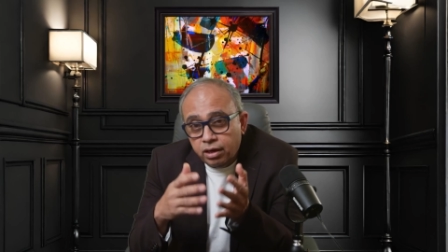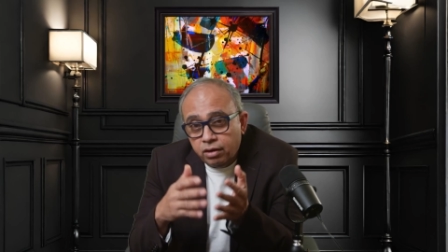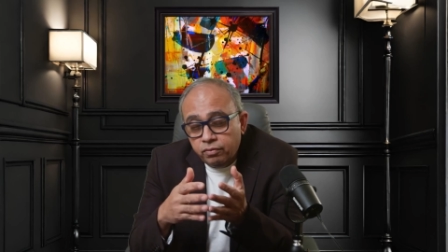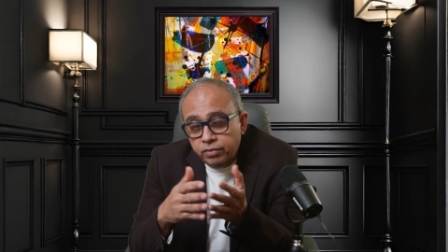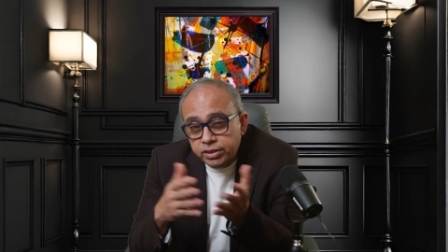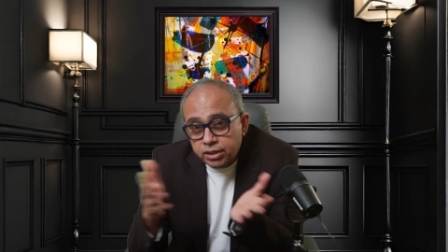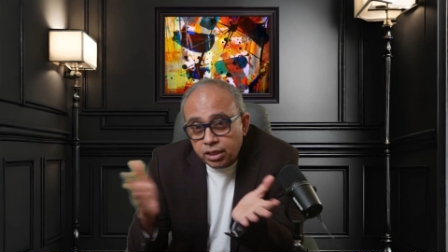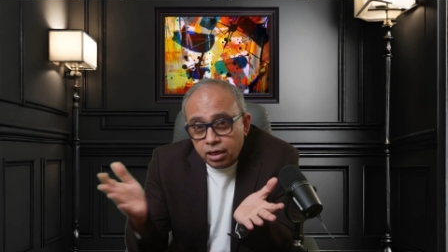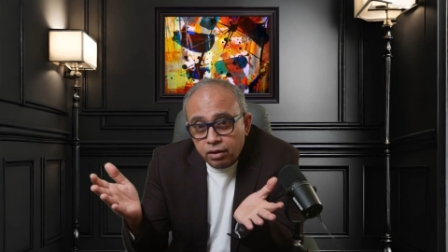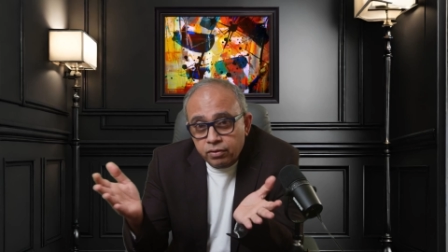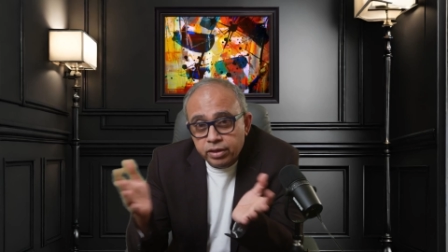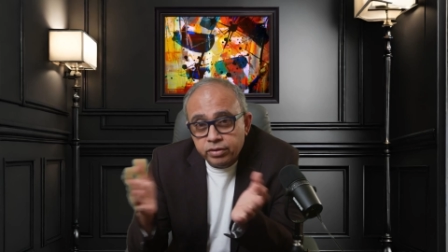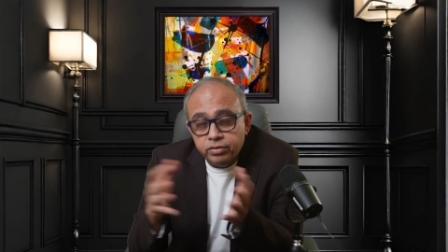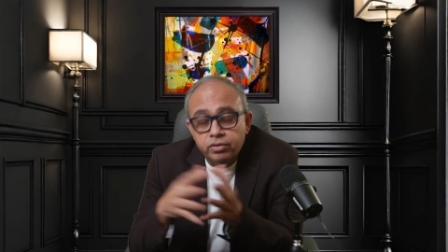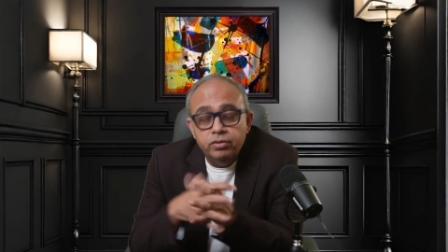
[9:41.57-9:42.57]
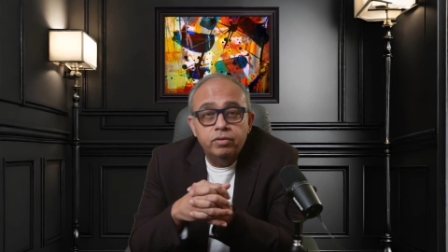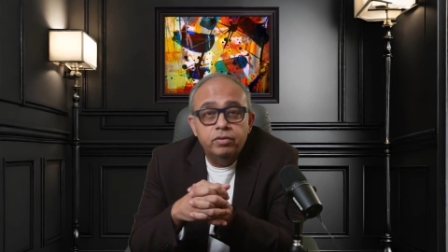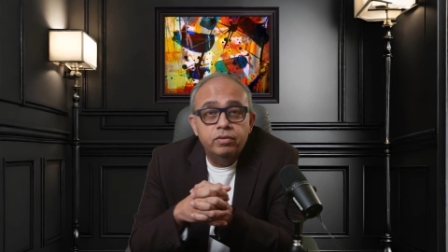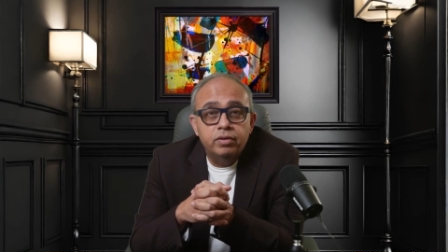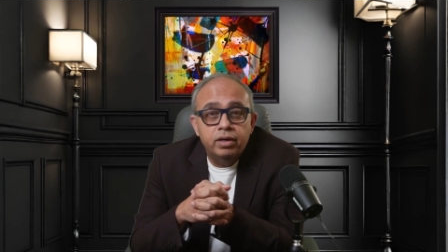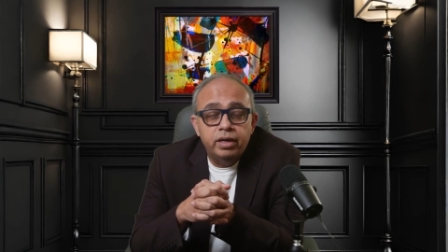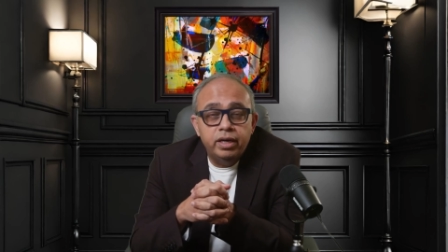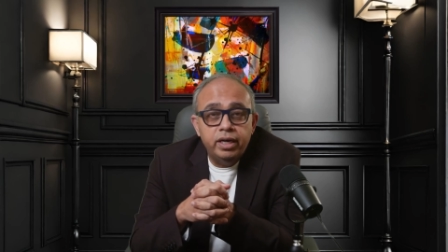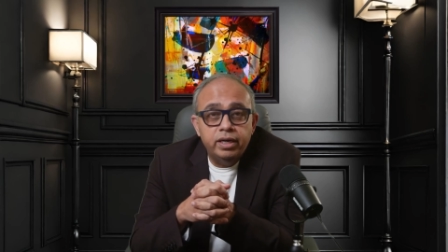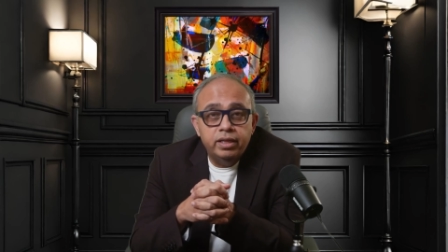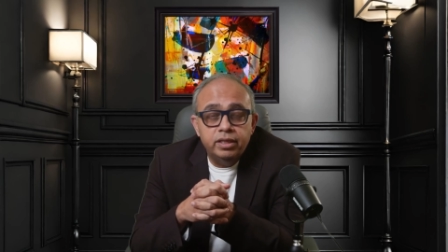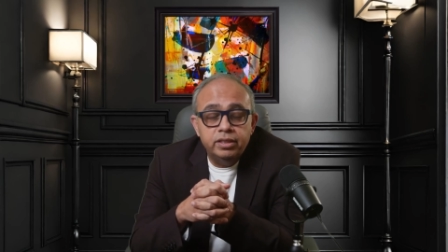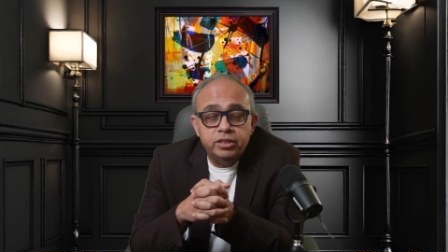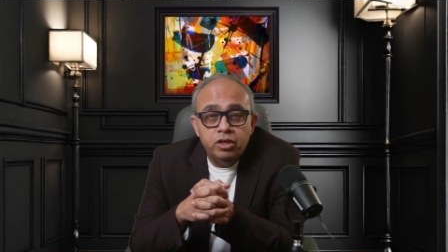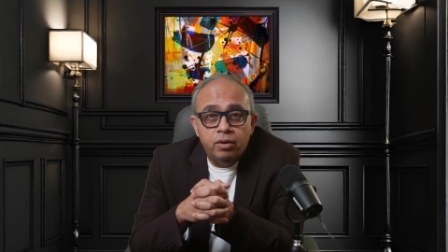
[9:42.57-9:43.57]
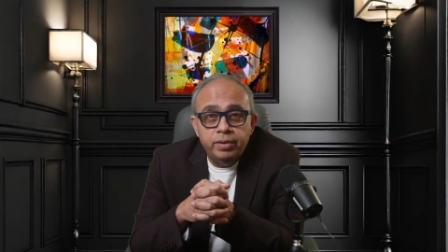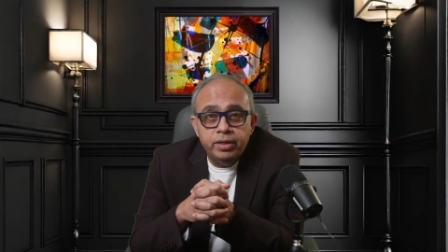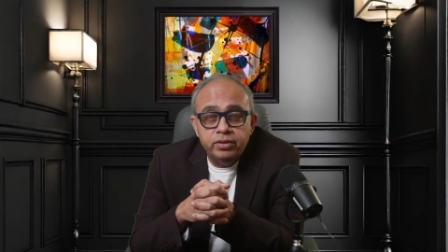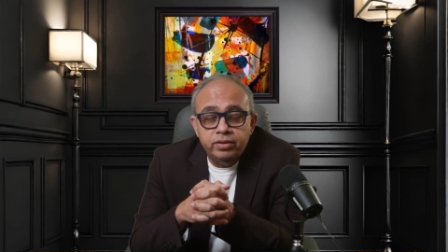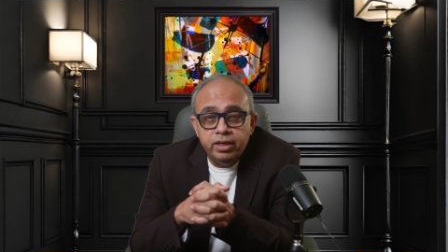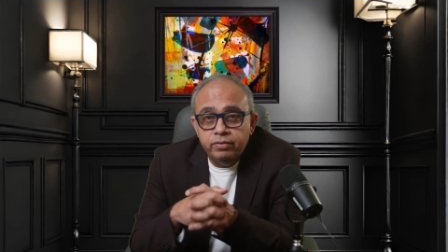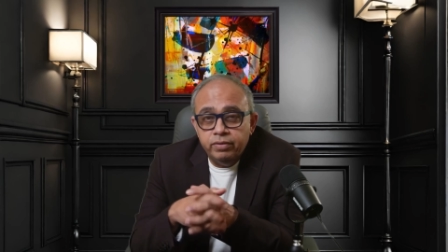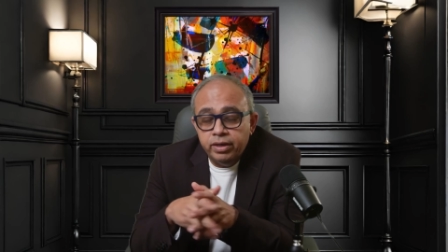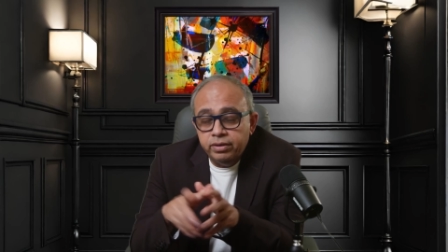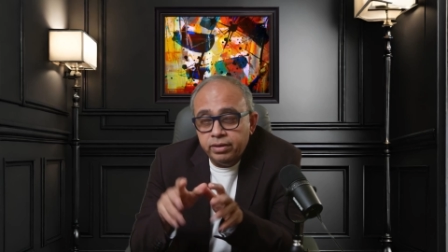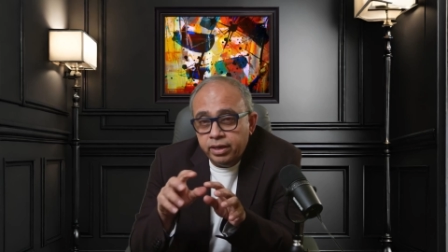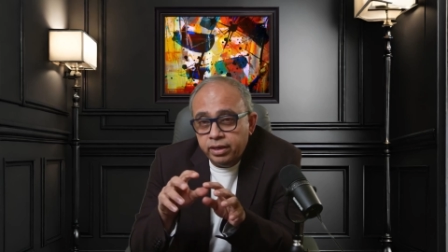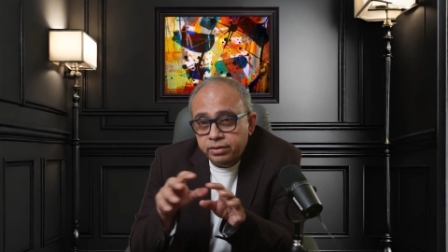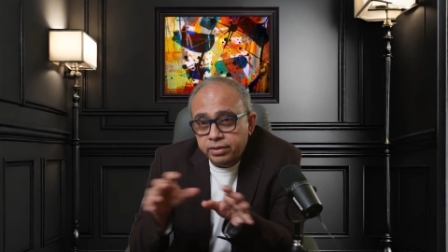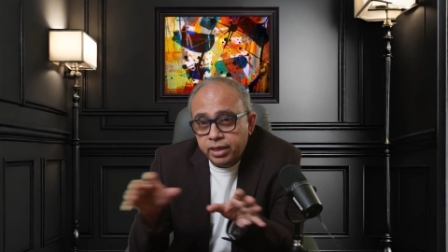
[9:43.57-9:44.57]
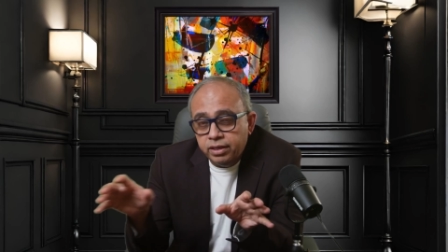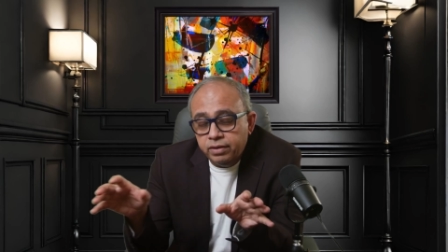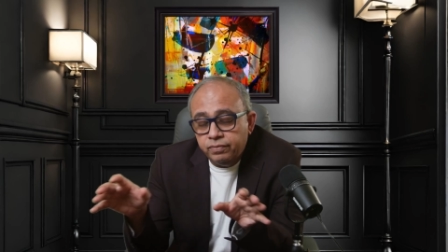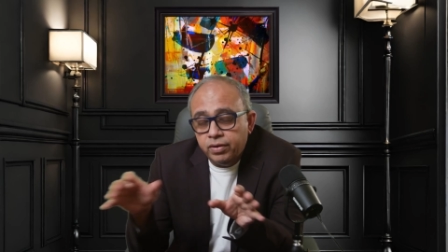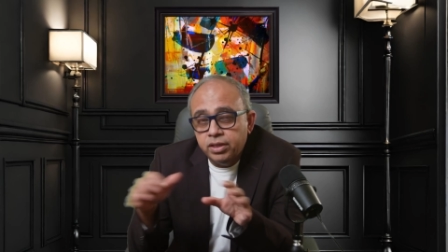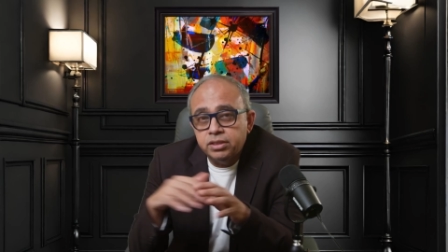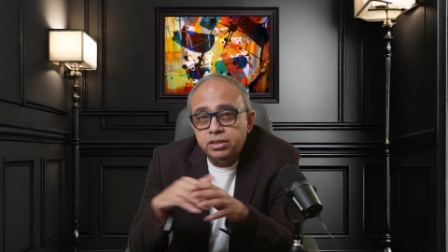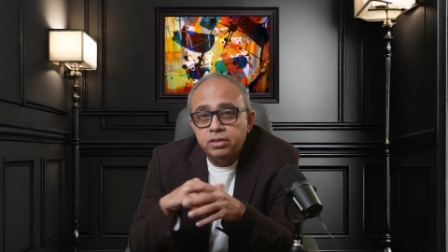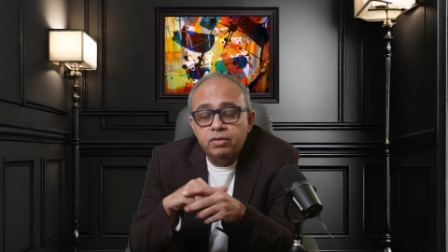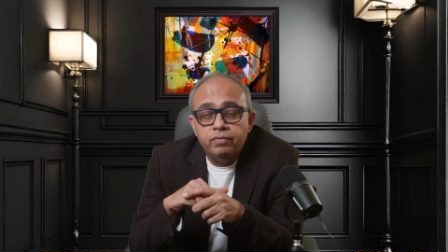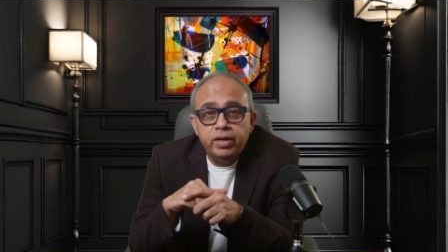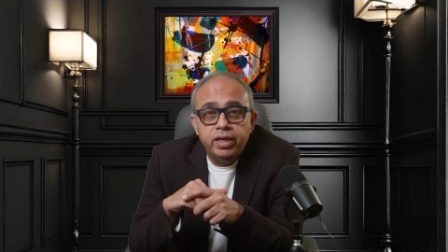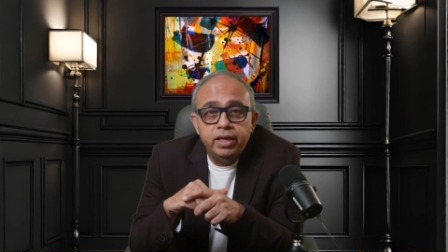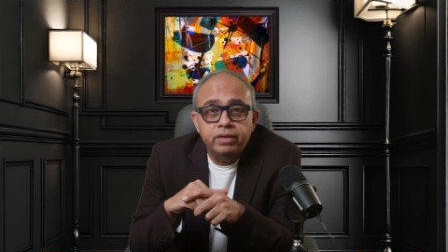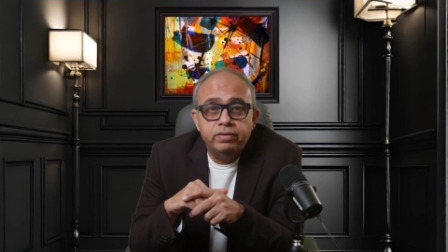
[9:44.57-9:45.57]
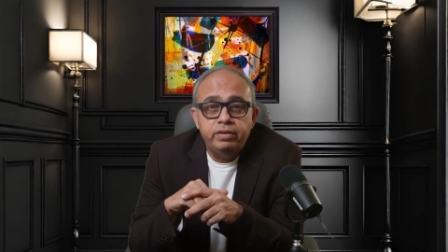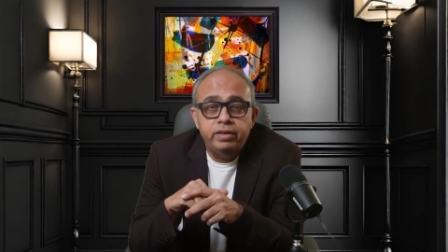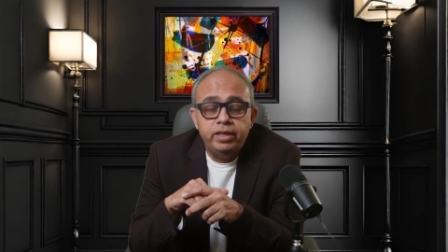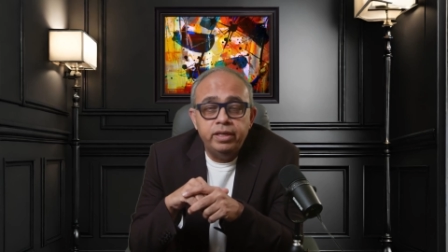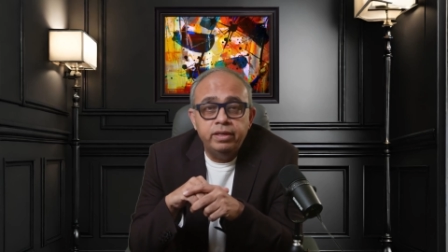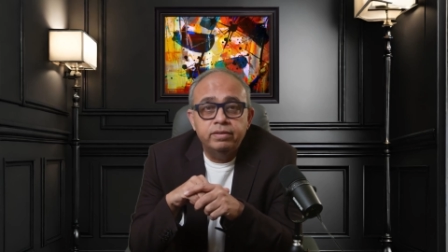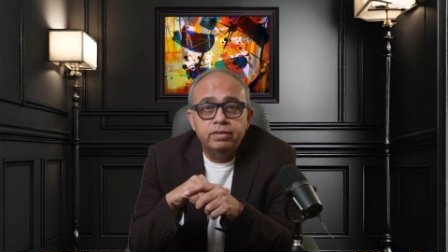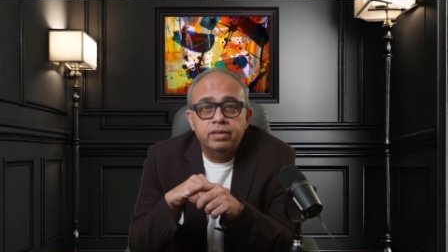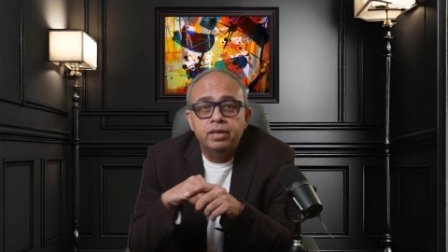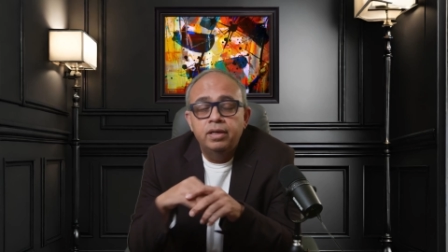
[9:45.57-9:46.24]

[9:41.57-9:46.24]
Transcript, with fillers: which allow us to read the genomic sequence, understand the functions of various genes,